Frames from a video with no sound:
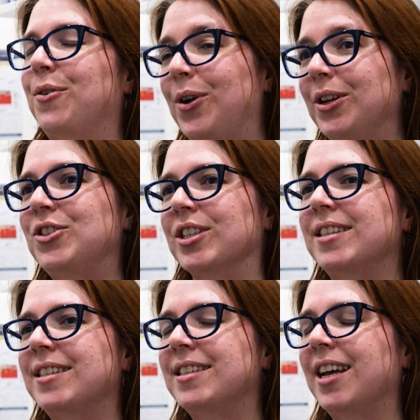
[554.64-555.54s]

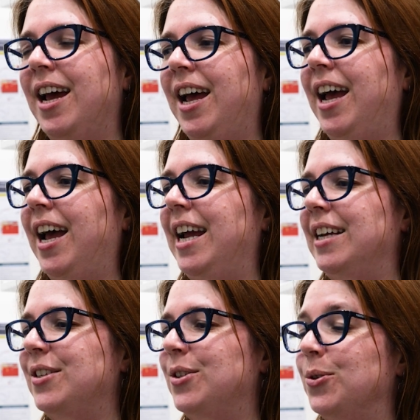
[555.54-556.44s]
virologists
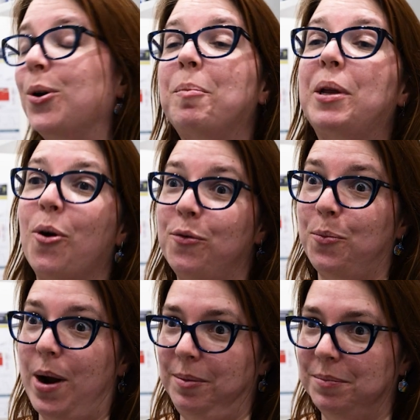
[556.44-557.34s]
is to not be
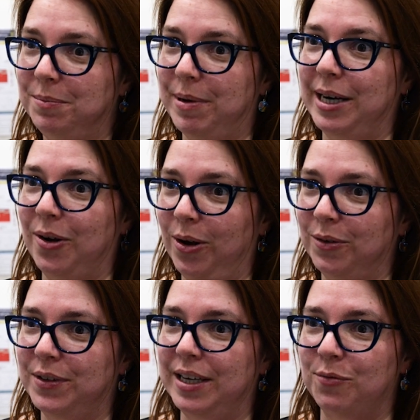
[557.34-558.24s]
overwhelmed by all
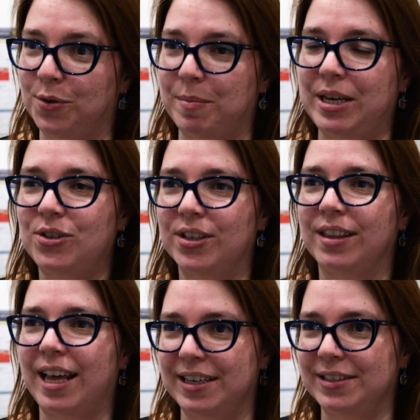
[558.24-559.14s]
of the
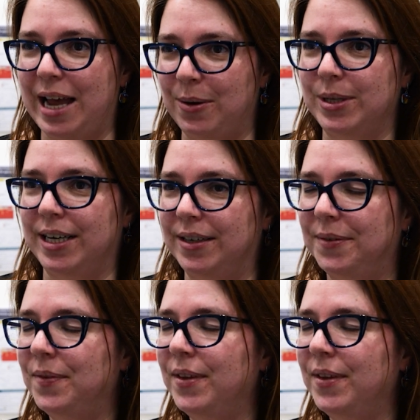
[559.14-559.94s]
information that is out there.